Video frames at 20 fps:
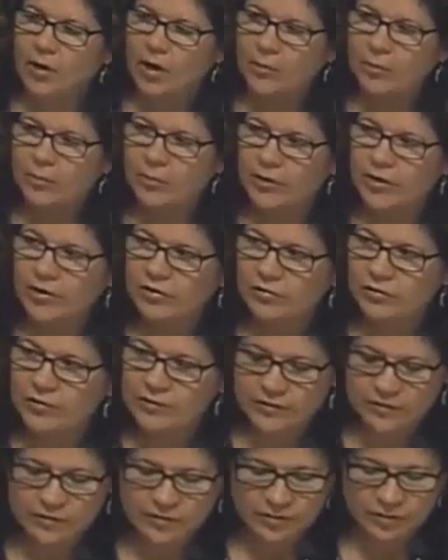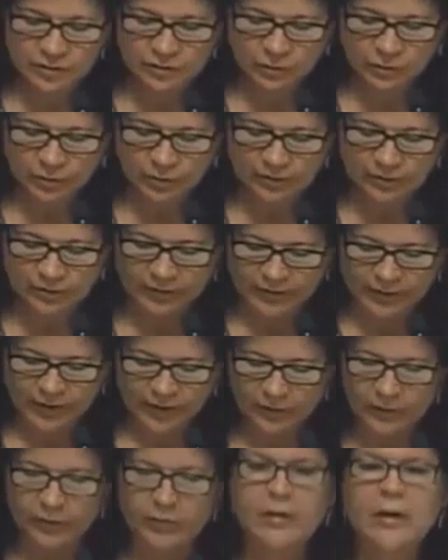operations to work
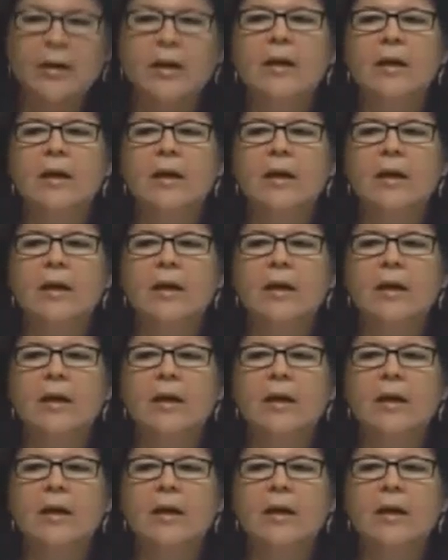together.